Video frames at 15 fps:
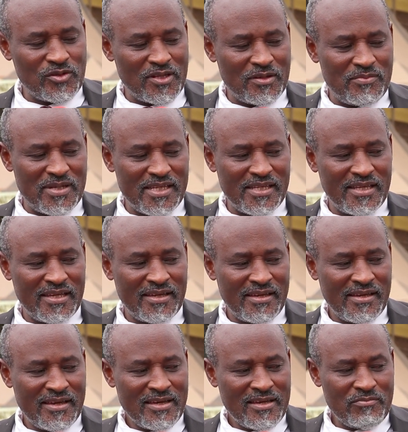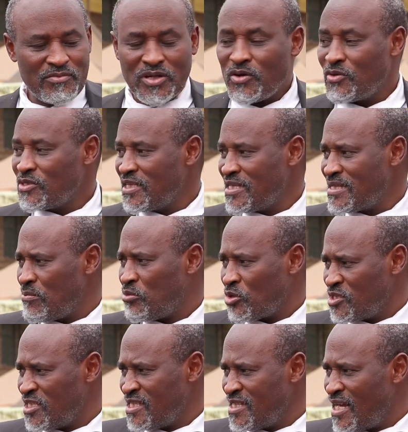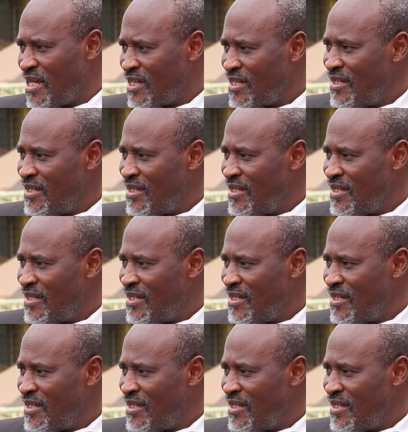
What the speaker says: the plea because there's a procedure.